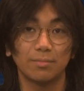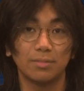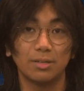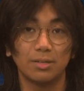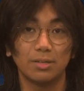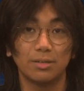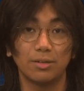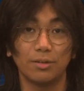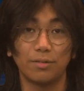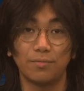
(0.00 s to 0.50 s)

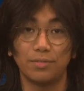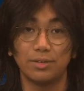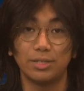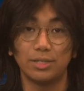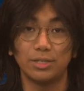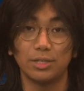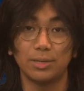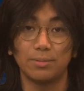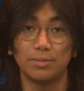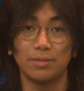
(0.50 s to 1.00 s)
There are fifteen
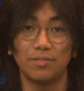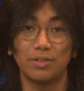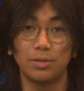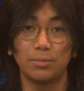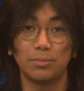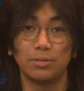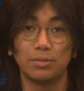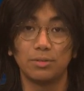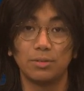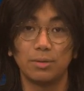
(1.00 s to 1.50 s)
jobs available.
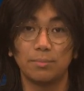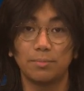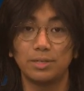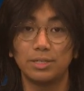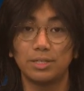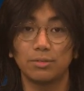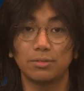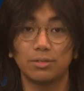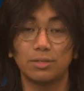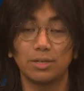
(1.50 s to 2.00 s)
Please go
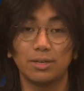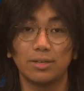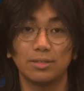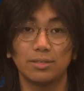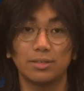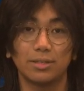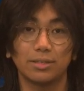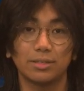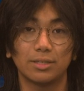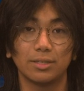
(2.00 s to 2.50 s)
talk
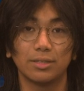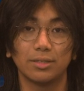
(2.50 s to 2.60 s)
to